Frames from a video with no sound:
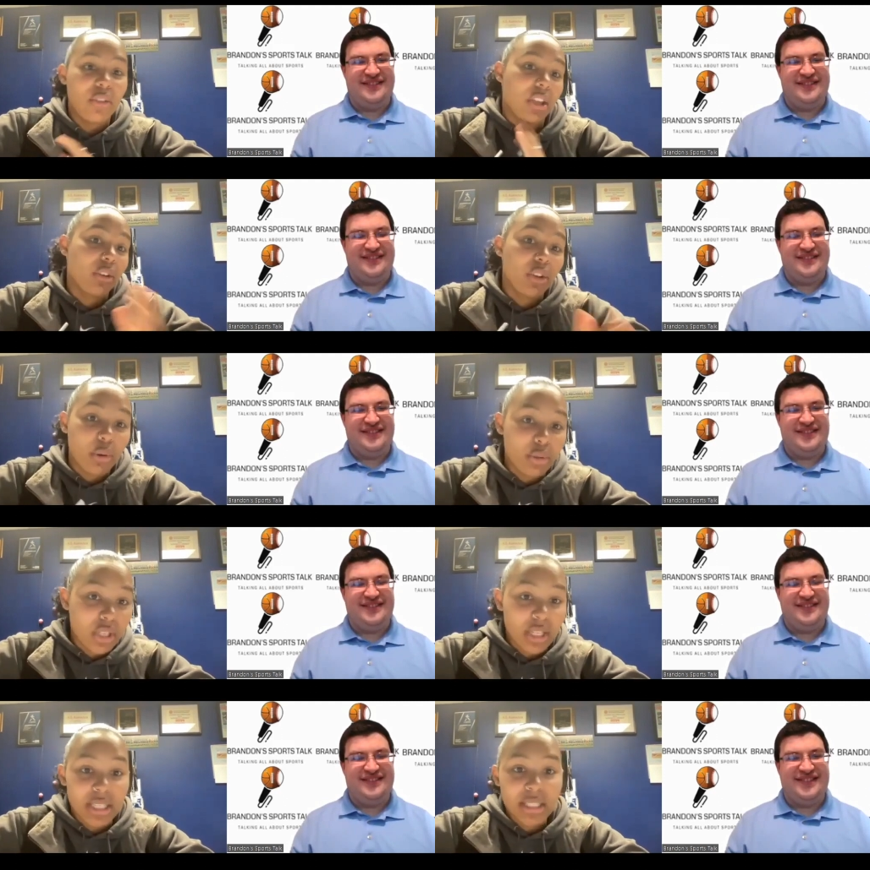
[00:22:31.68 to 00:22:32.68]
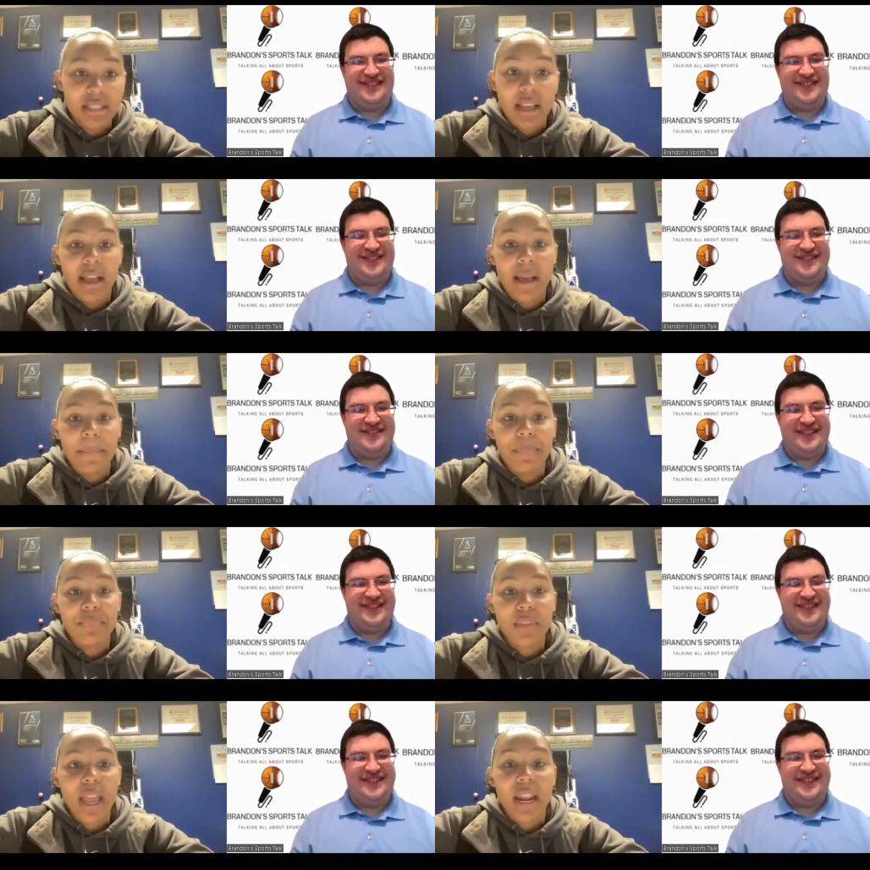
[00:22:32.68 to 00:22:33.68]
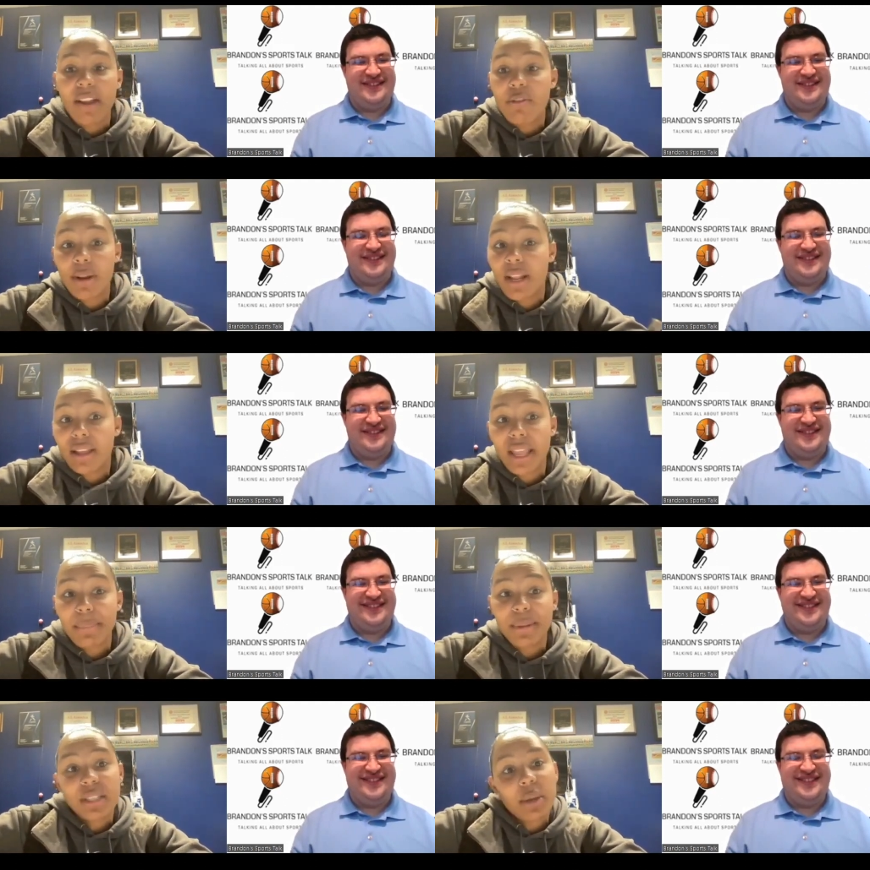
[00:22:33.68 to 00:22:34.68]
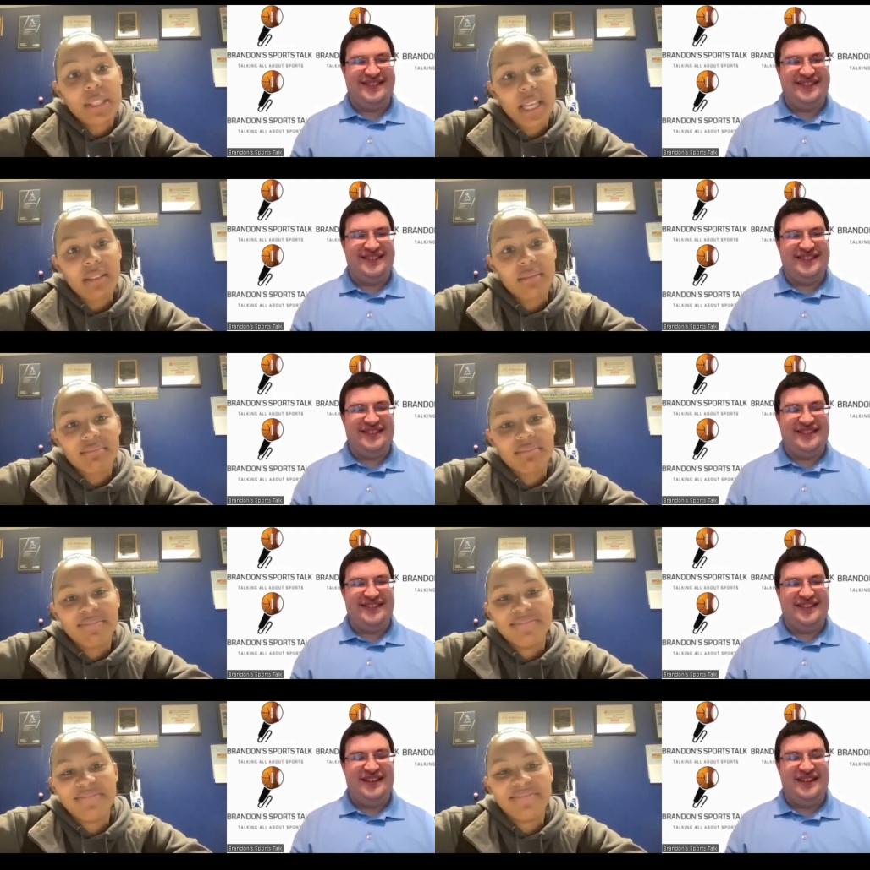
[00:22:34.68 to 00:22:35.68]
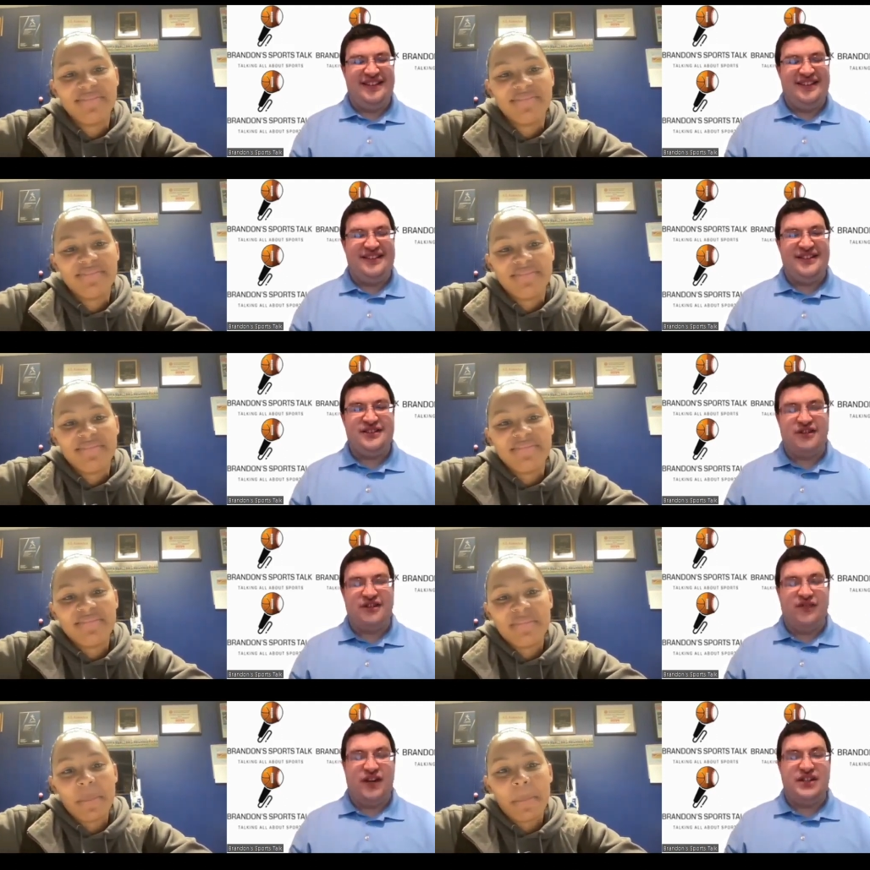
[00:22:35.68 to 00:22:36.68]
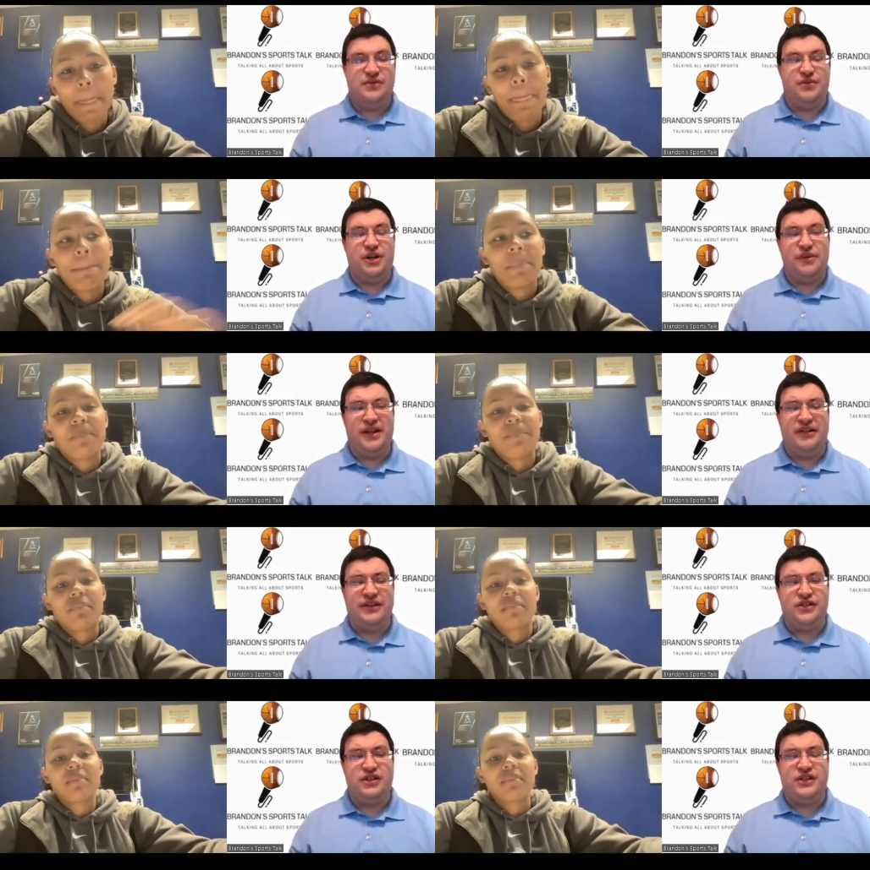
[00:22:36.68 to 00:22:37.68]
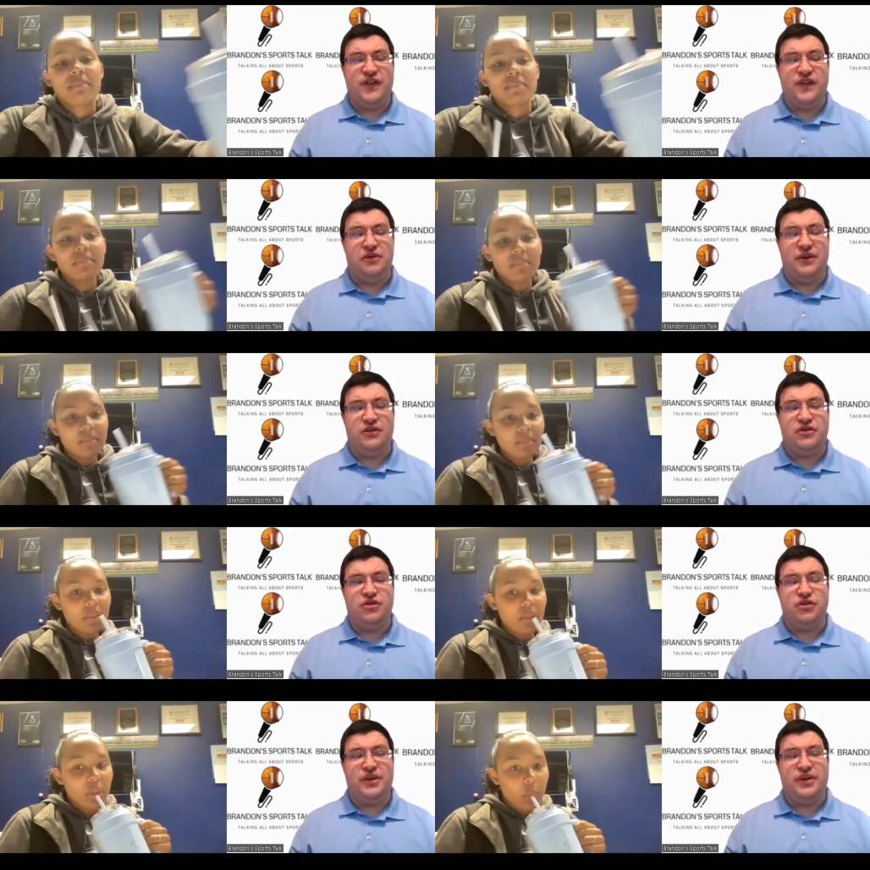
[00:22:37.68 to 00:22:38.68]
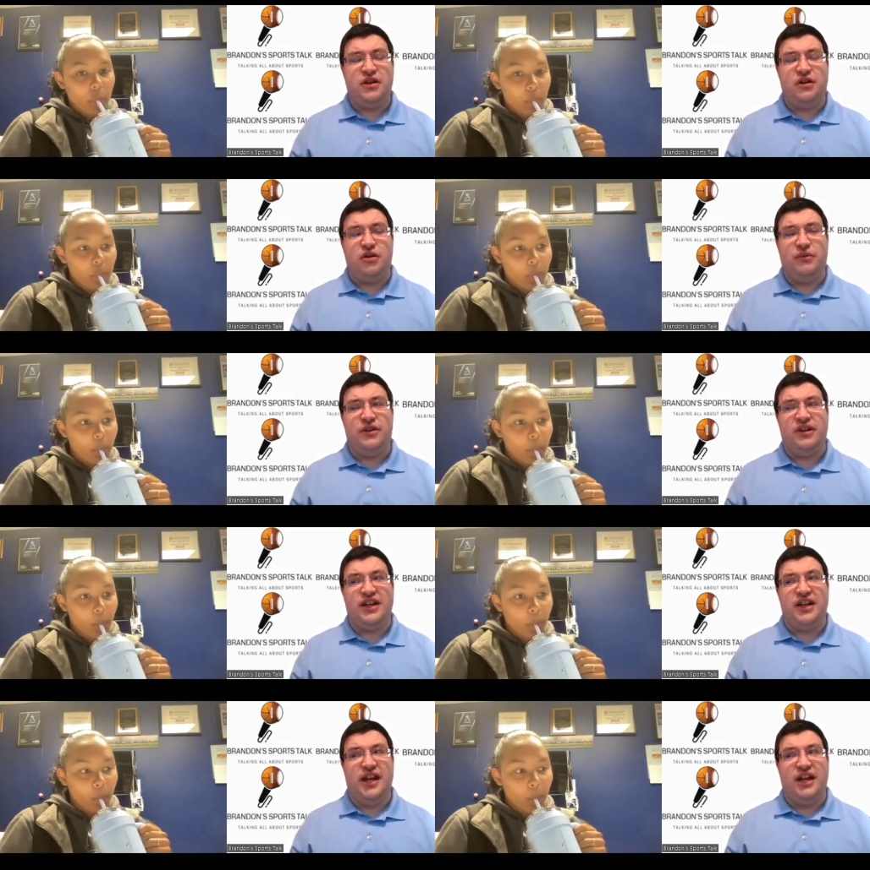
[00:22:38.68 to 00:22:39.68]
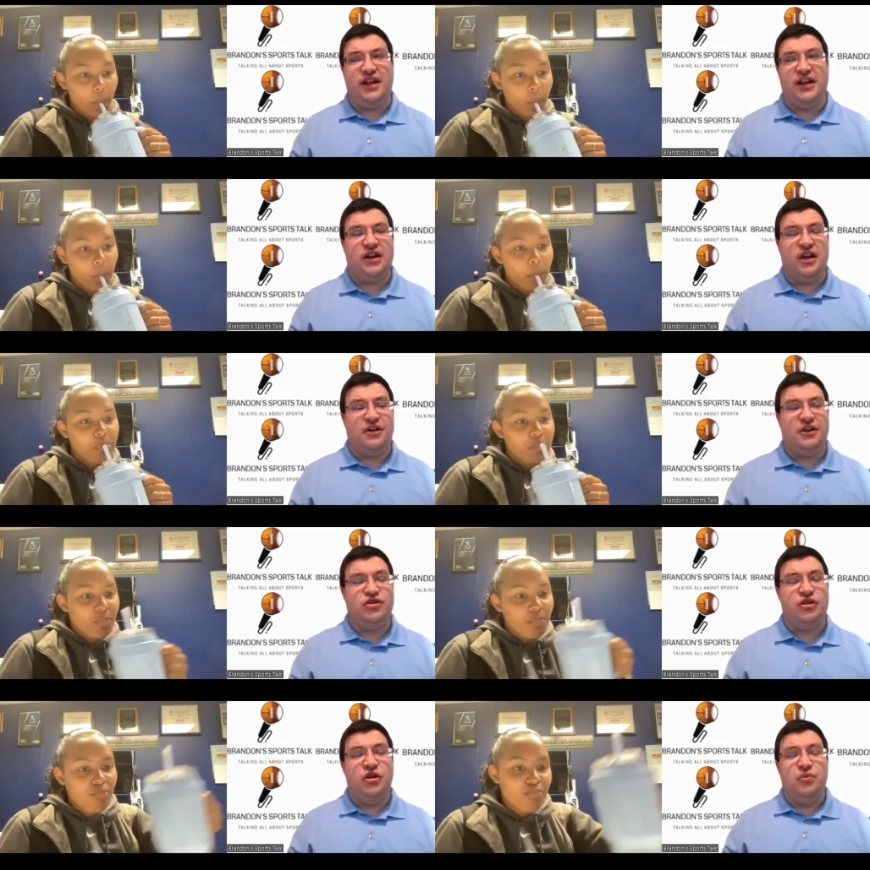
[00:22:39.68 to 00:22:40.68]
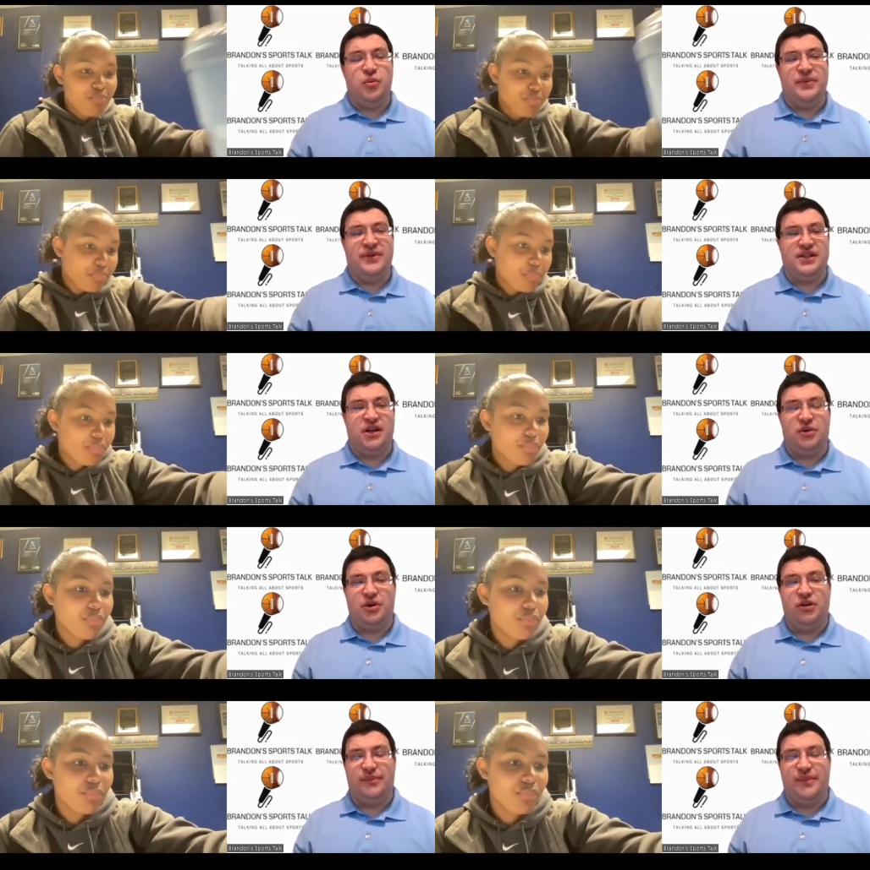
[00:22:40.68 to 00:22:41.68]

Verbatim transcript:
Speaker 1: the other coaches, and everybody on campus, I would say.
Speaker 2: That's great advice. Where can my listeners find you at on social media, along with the Connecticut College women's soccer program